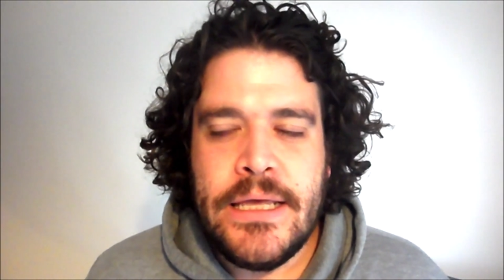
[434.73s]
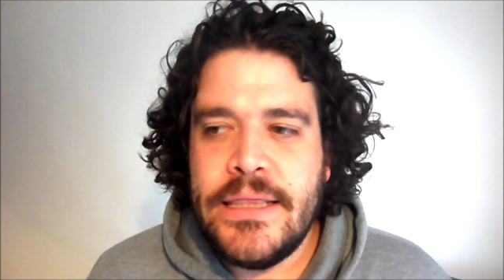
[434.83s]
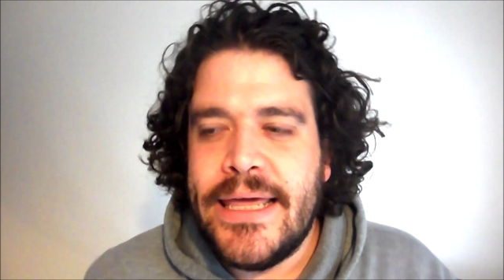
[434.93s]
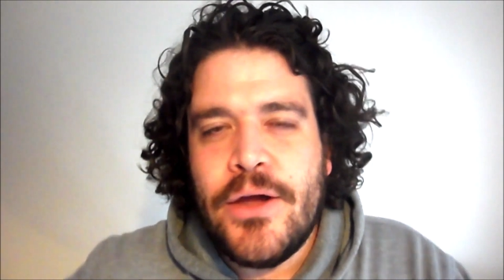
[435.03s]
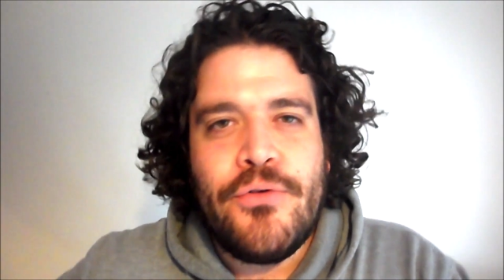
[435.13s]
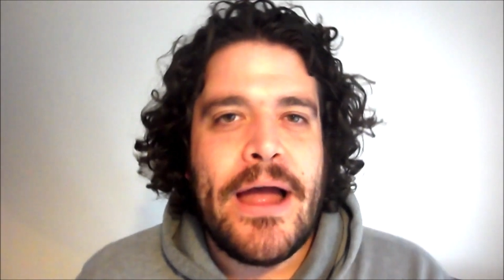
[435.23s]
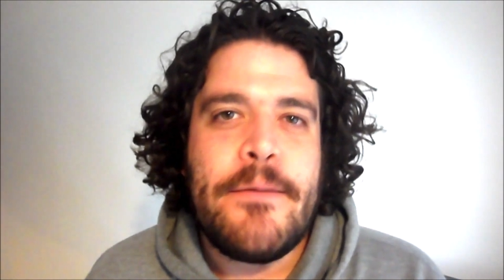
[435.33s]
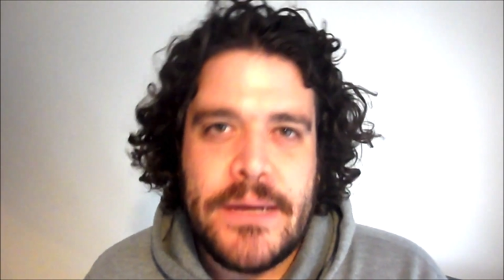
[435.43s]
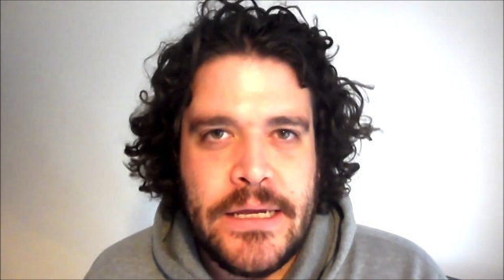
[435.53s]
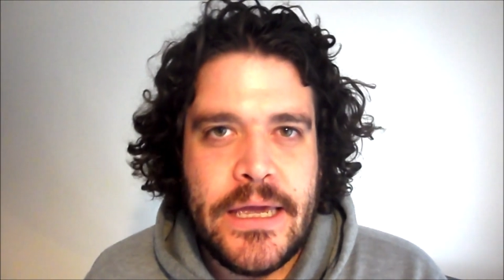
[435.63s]
They're
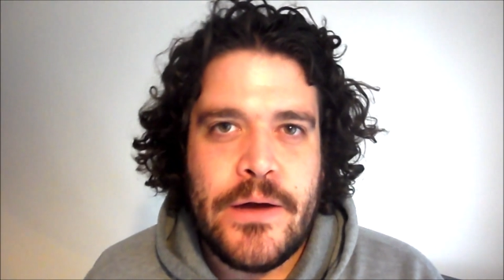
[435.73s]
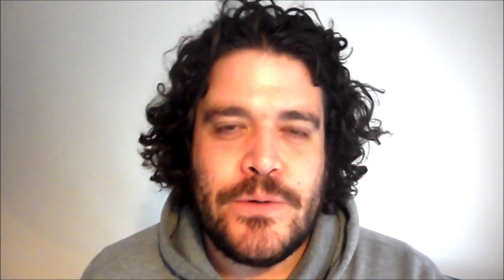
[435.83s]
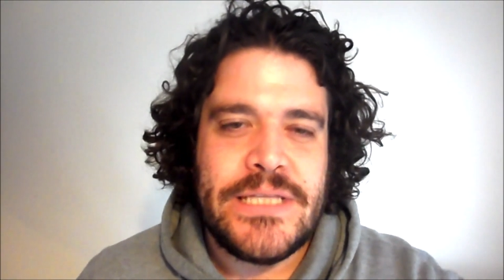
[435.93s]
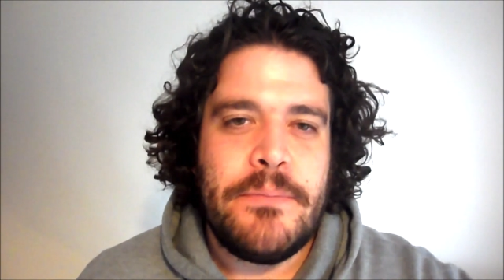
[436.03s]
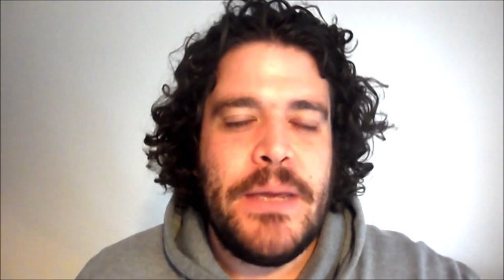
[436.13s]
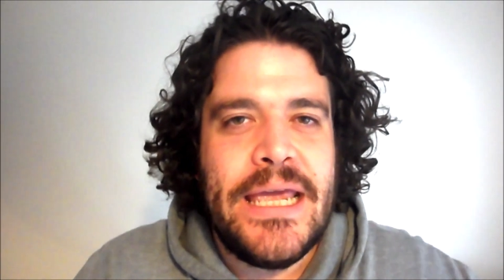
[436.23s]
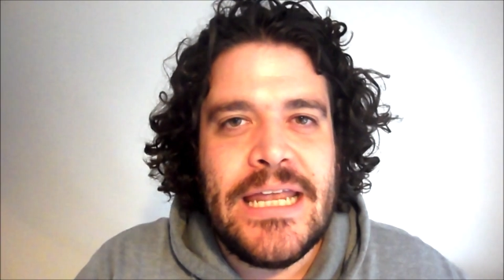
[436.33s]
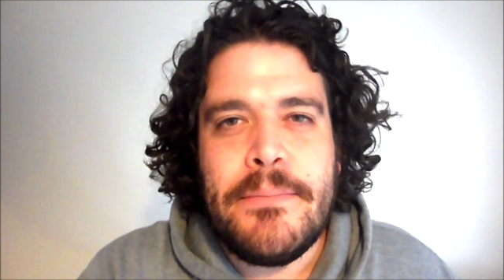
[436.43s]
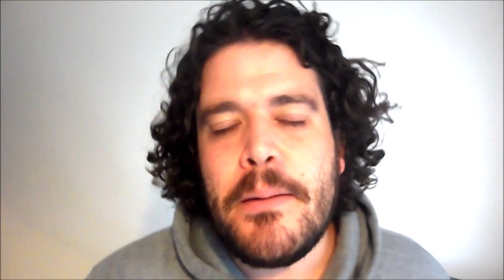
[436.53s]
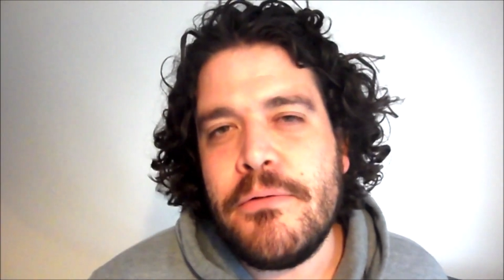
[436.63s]
grabbing girls, they're picking
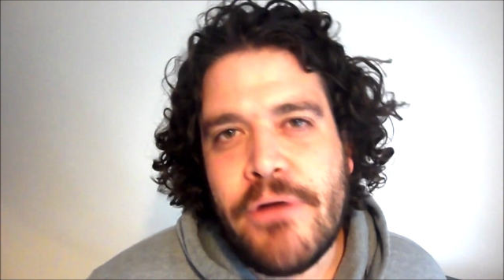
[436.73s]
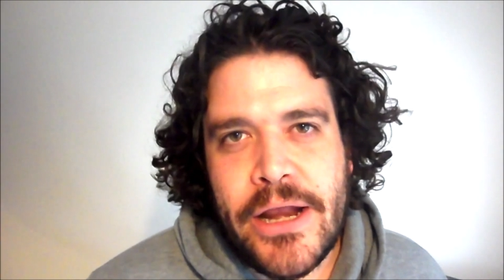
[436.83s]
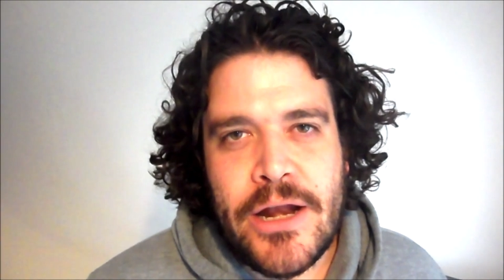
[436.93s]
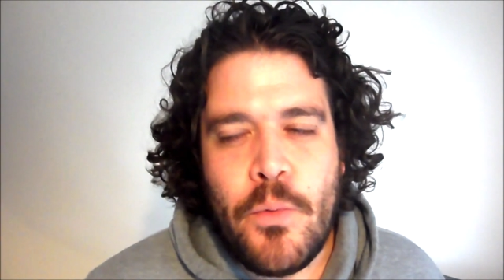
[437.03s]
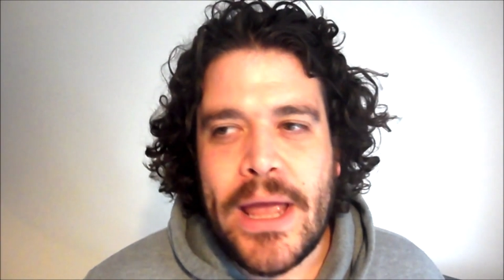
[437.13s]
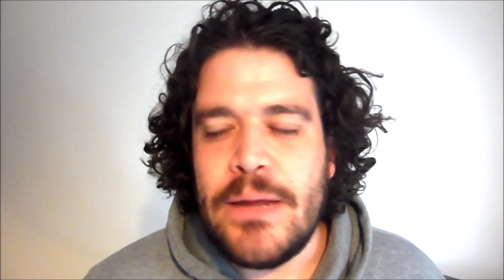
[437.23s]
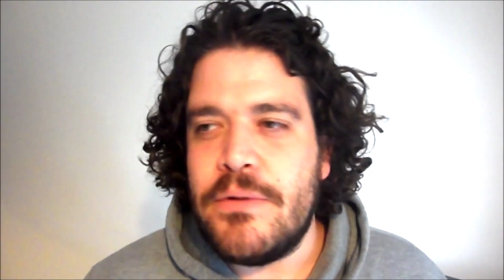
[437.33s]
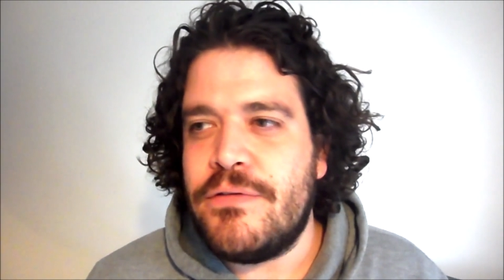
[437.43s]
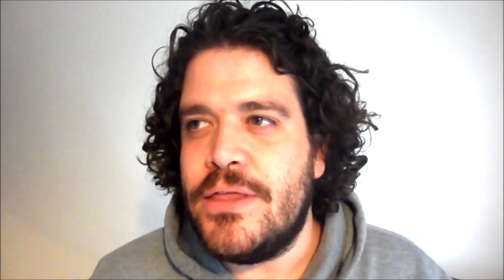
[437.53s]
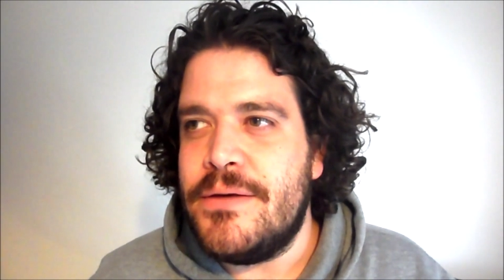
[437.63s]
them up and running away
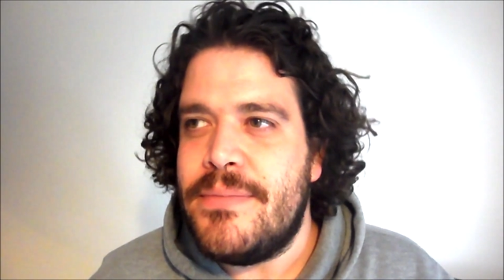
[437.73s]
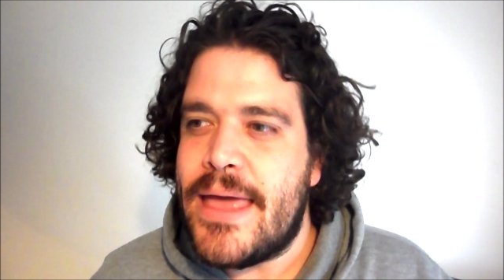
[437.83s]
with them.